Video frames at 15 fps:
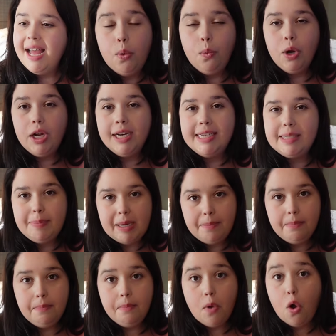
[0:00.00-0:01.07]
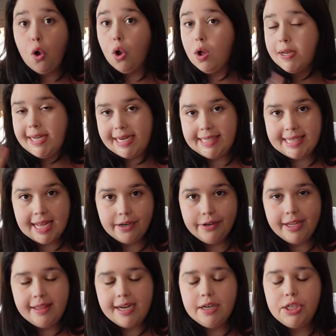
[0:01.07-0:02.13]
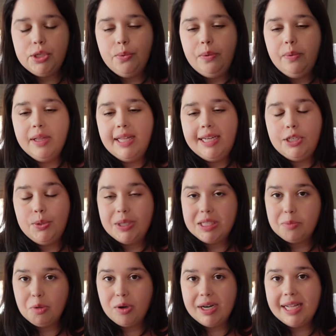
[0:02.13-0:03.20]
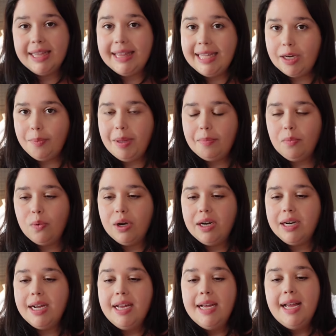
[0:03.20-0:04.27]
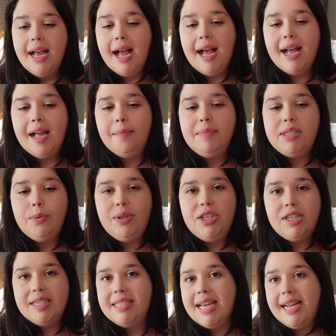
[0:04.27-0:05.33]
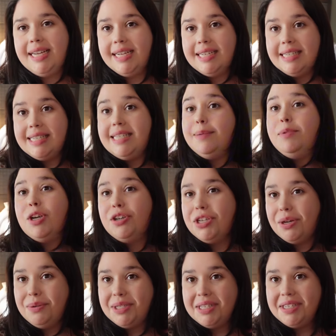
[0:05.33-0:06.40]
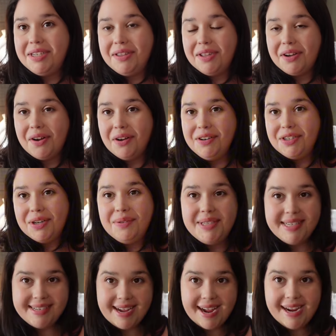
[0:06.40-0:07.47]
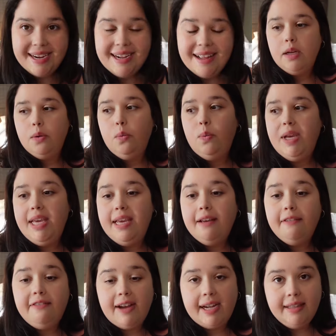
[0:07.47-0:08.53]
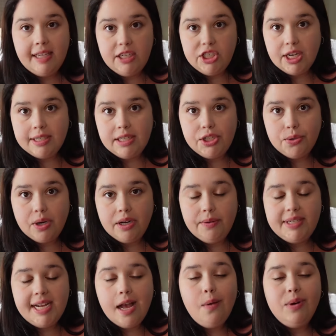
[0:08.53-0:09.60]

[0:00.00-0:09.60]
We're gonna spend all day Saturday there so we really get to explore it a little bit more. Um, so we just like dipped our toes into the car show today we finally checked into our hotel.